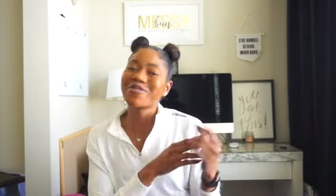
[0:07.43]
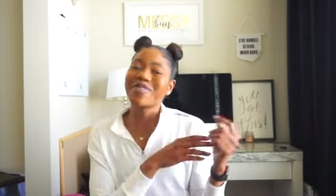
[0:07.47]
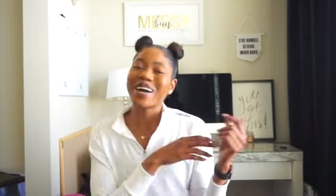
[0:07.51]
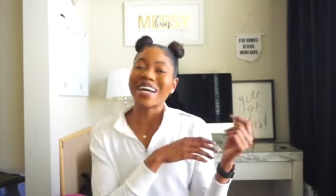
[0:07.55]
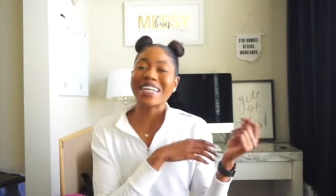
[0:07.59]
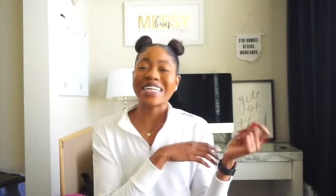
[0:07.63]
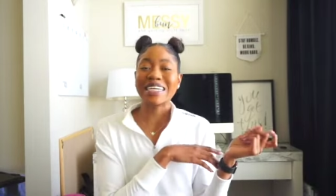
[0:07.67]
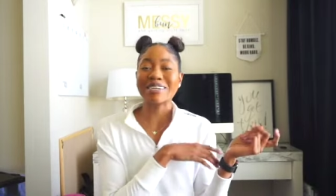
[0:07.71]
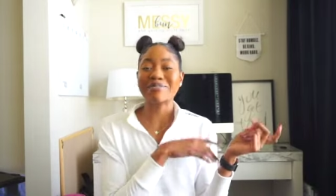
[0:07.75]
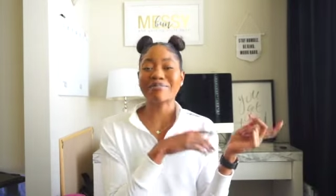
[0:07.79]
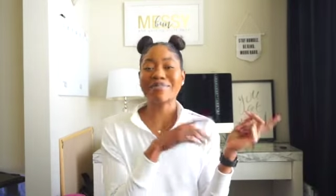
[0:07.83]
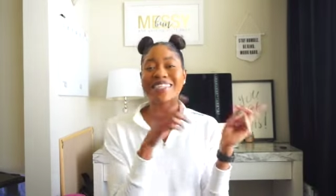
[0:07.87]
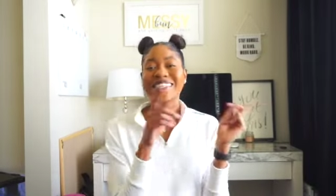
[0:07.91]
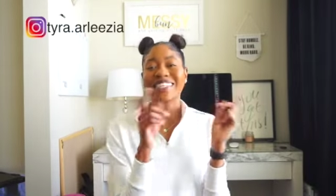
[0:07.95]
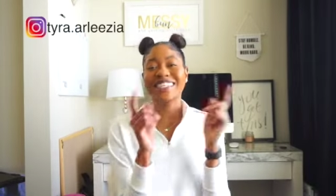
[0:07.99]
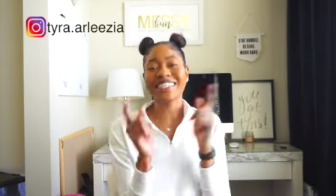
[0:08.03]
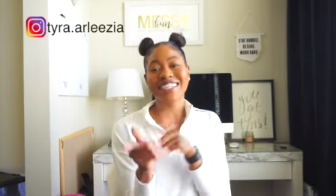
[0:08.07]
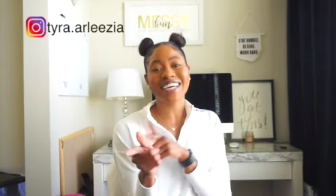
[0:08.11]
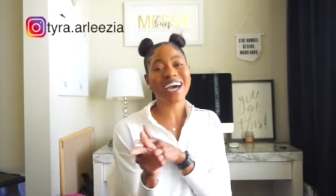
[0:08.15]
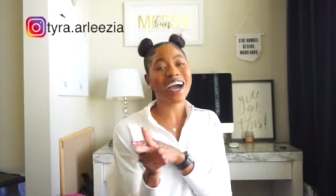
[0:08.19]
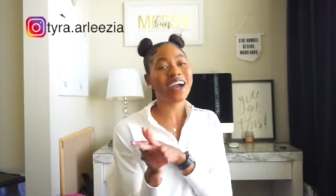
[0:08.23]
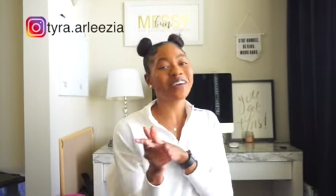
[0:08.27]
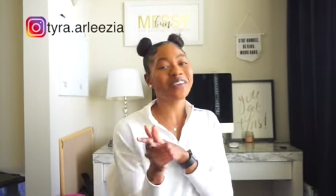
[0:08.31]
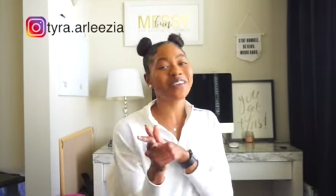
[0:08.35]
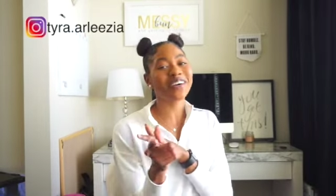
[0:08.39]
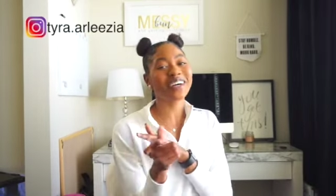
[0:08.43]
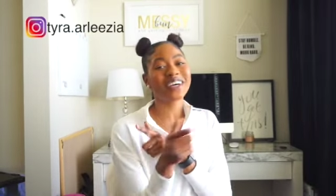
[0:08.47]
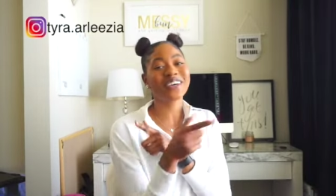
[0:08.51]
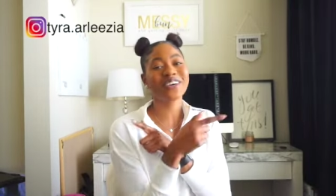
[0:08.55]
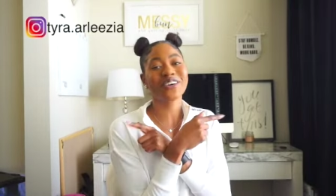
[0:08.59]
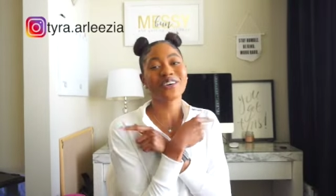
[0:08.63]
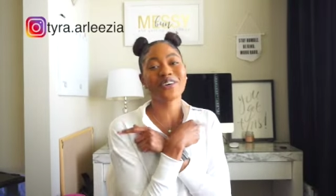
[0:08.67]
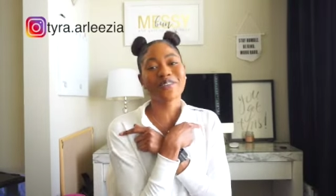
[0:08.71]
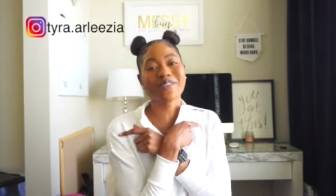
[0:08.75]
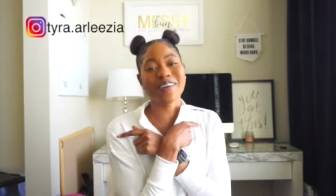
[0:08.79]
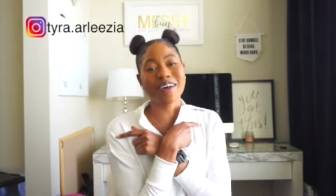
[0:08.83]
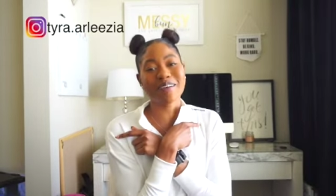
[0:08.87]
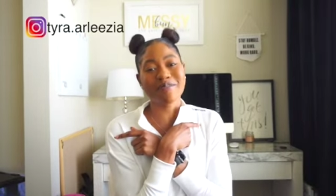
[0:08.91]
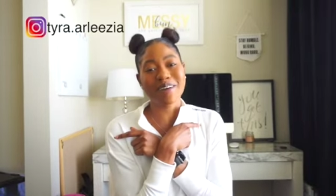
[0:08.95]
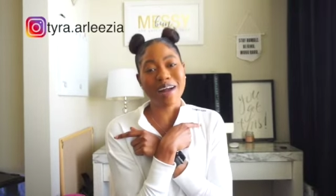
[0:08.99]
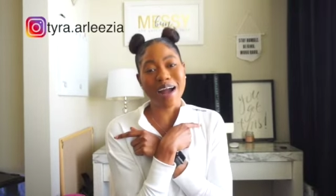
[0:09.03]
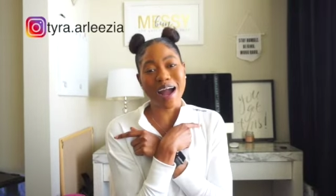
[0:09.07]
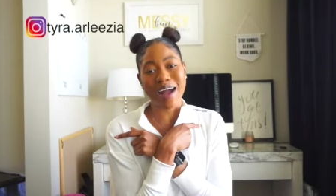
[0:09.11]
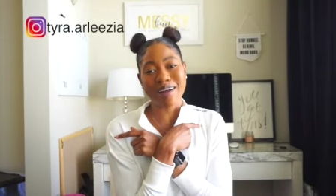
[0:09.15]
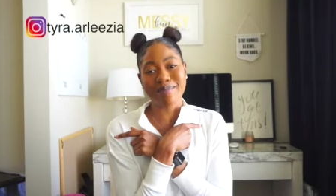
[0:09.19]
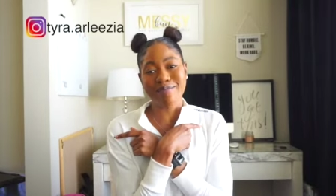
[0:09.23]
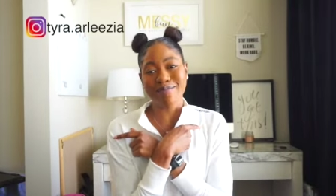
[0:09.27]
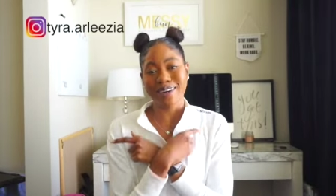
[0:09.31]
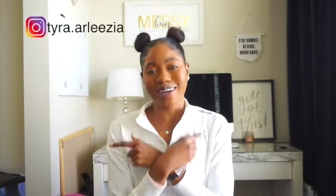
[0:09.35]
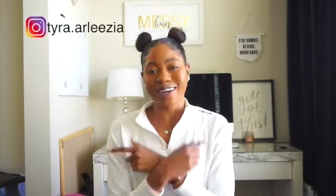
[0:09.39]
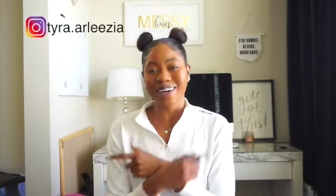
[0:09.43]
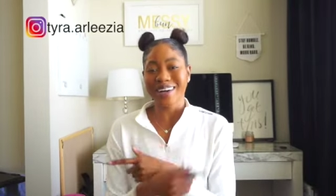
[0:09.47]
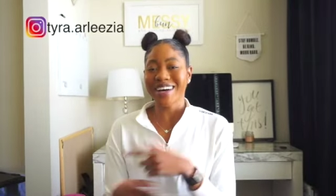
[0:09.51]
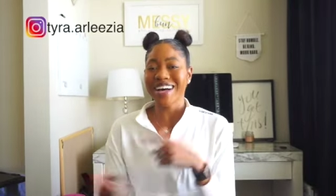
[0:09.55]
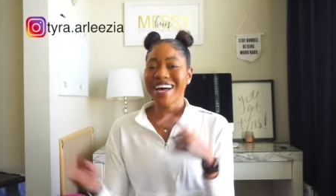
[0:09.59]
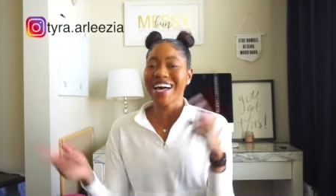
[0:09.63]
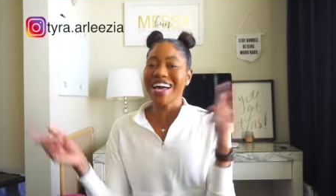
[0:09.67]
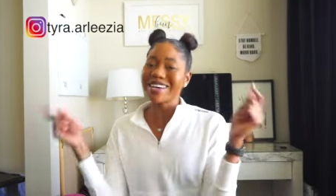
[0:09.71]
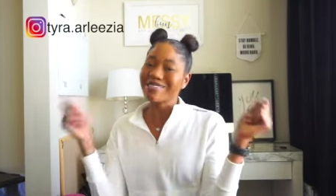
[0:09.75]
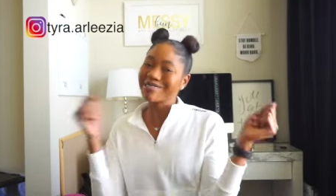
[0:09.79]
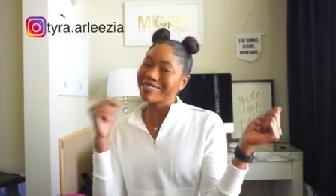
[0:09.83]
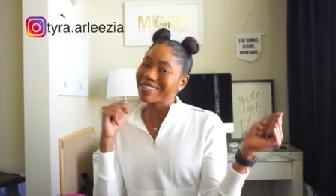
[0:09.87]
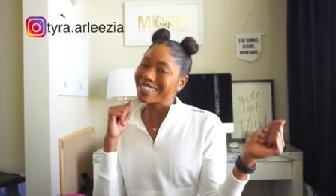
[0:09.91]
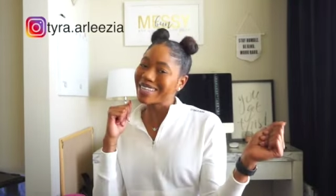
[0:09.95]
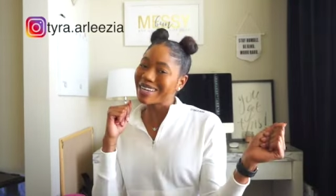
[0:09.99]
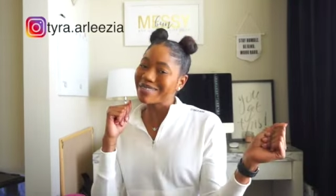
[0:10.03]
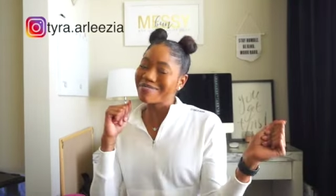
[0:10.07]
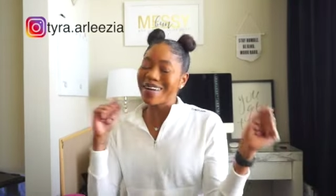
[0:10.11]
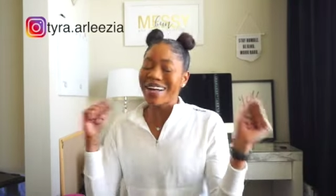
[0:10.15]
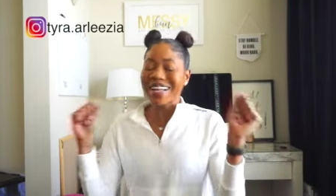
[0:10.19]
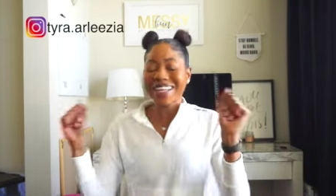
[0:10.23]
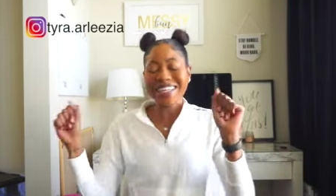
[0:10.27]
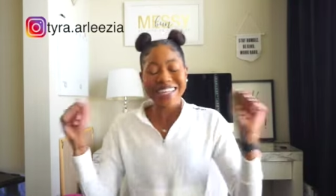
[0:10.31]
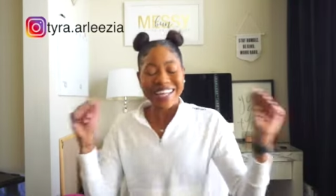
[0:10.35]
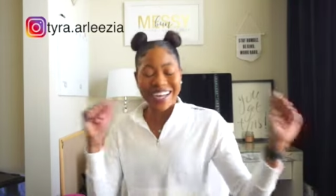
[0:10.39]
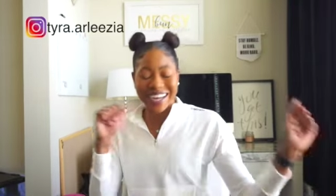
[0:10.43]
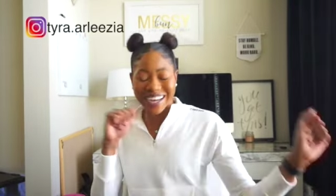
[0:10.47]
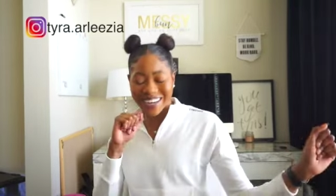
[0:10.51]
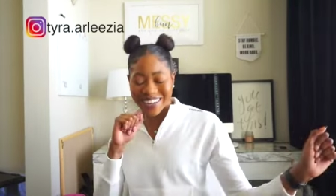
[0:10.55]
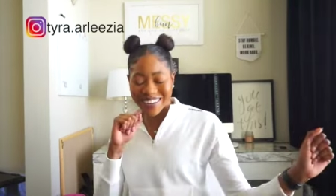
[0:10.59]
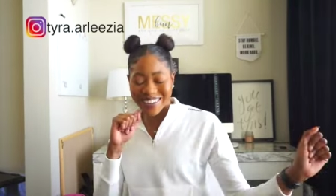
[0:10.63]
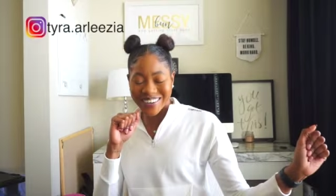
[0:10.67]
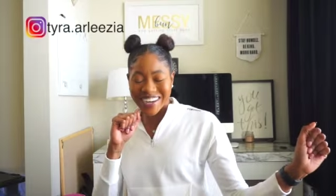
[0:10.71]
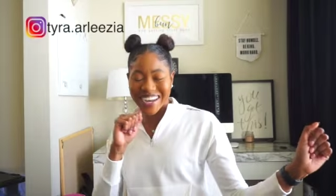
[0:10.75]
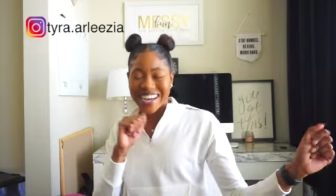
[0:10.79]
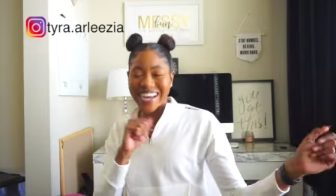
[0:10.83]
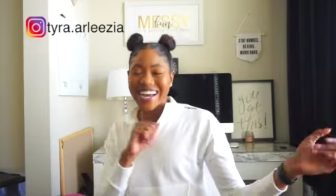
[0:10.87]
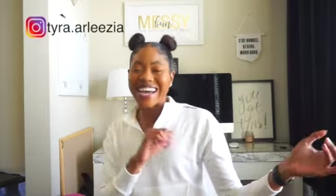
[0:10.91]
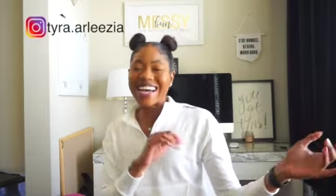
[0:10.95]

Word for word: My name is Tyra, your favorite hype girl. Hey, what's up? Hello.